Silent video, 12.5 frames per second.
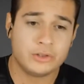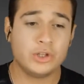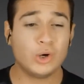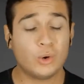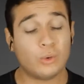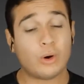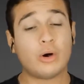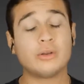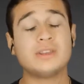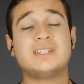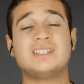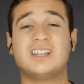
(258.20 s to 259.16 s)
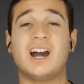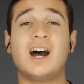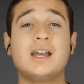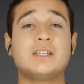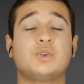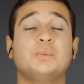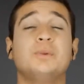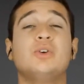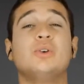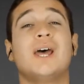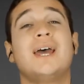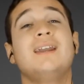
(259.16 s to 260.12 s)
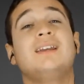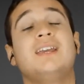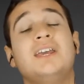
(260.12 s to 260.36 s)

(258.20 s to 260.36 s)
Yo, all these guys from the United